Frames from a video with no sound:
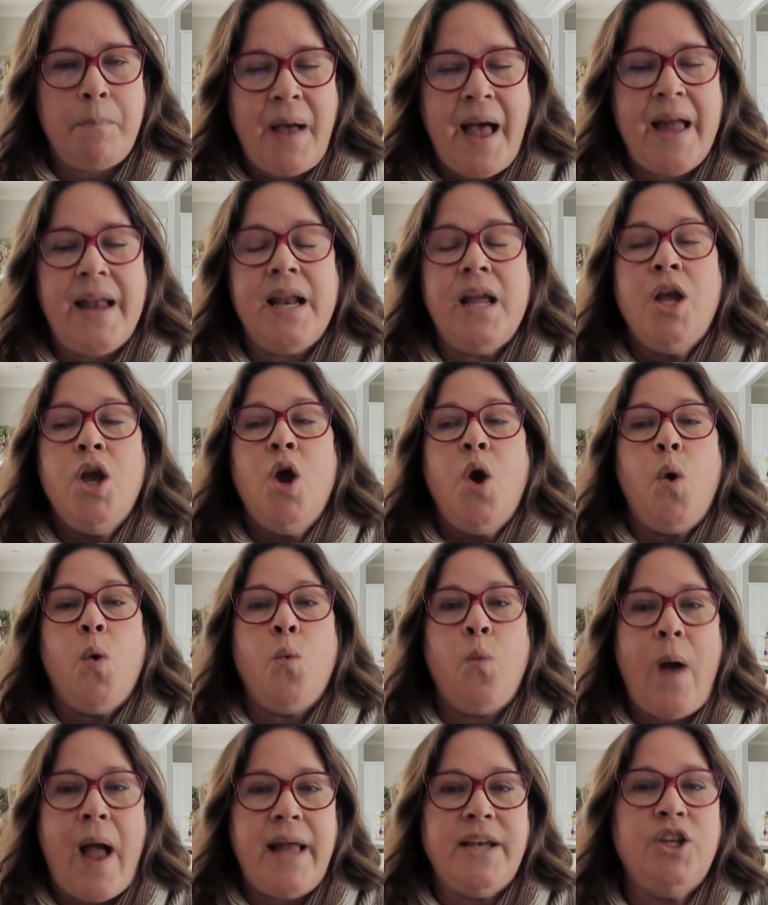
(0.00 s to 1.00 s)
but
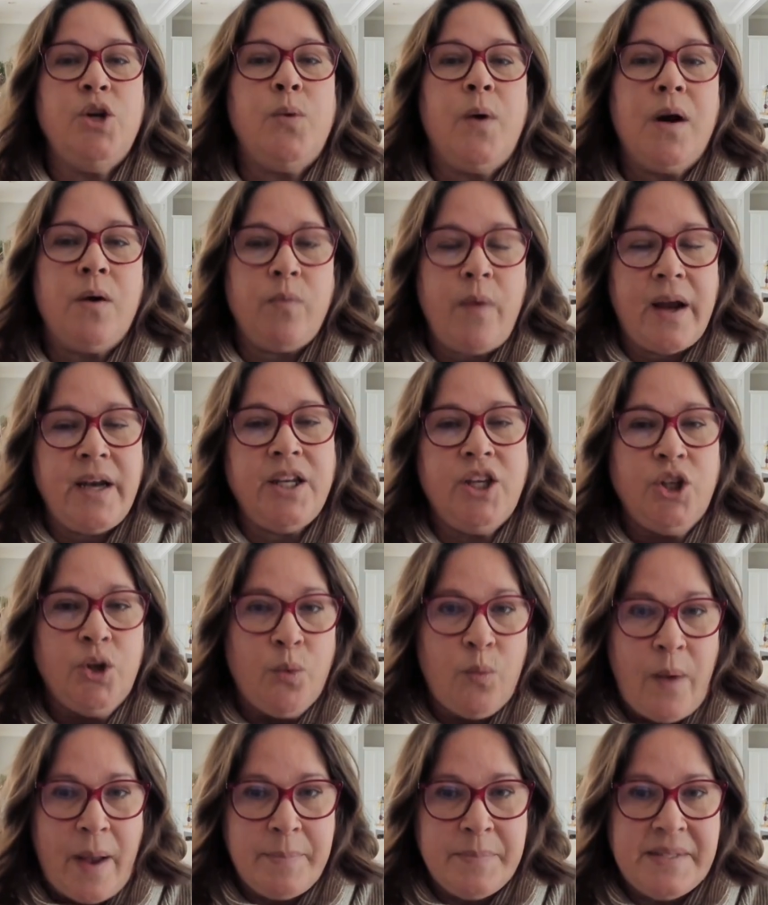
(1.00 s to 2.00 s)
when you are running your
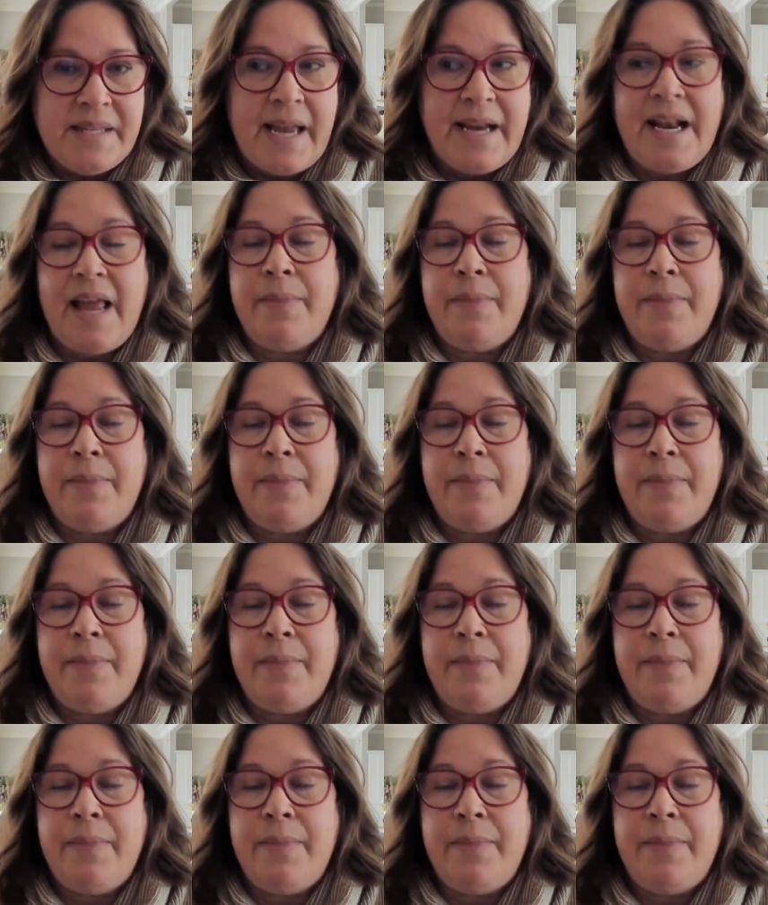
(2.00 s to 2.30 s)
website,